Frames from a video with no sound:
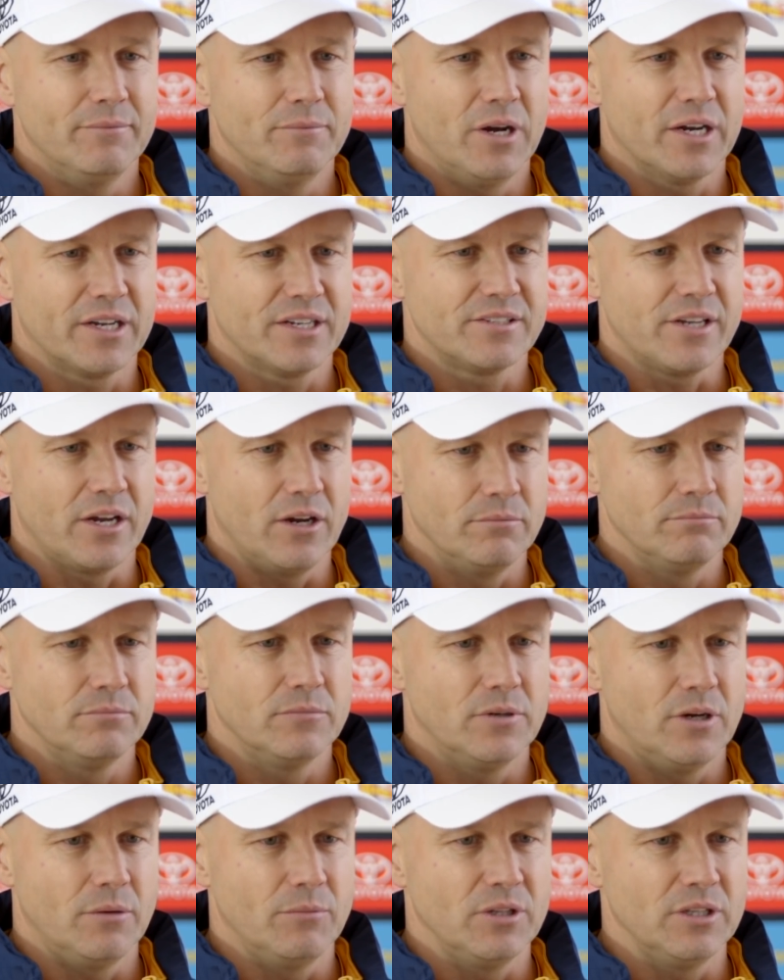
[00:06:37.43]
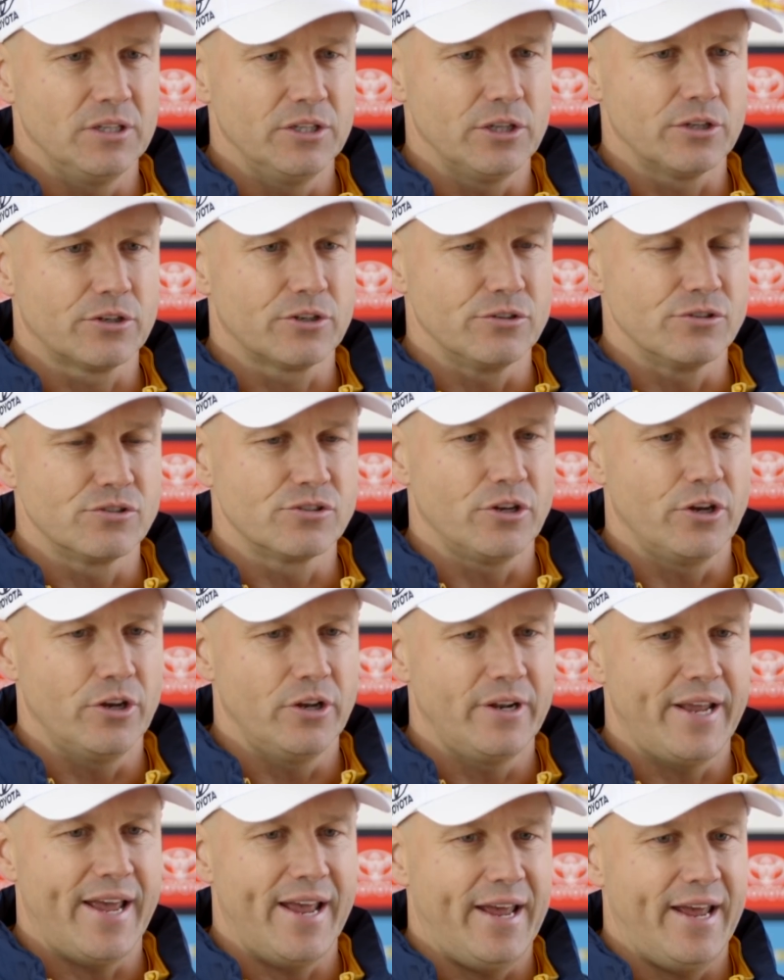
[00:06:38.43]
I guess I'm a little
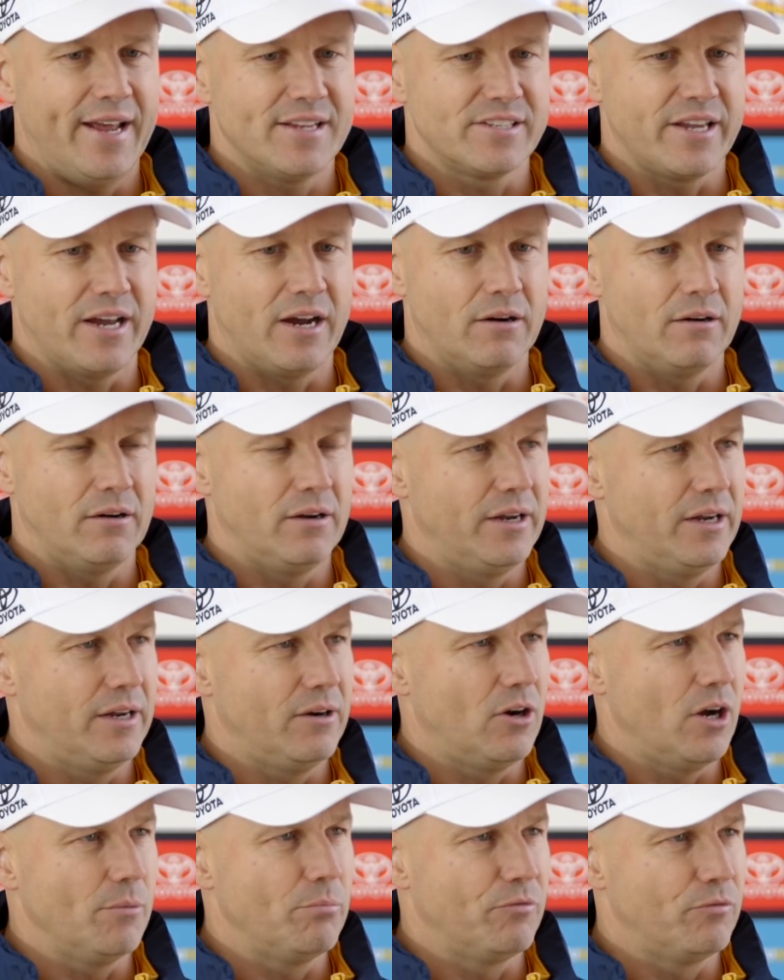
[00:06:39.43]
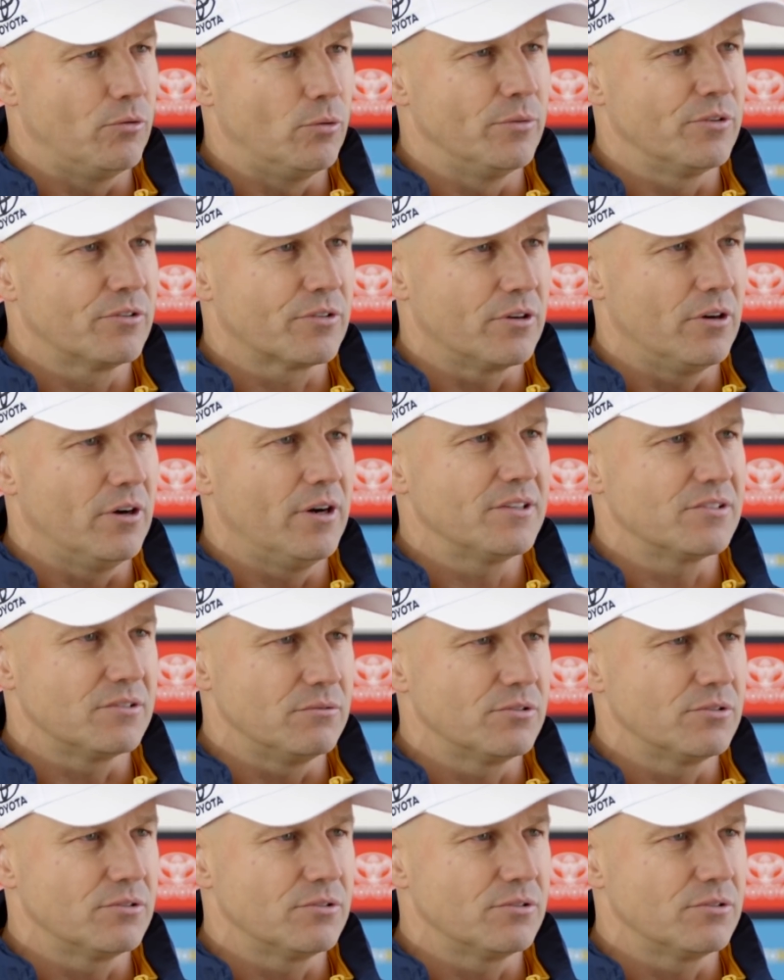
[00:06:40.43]
concerned, as our high performance guys,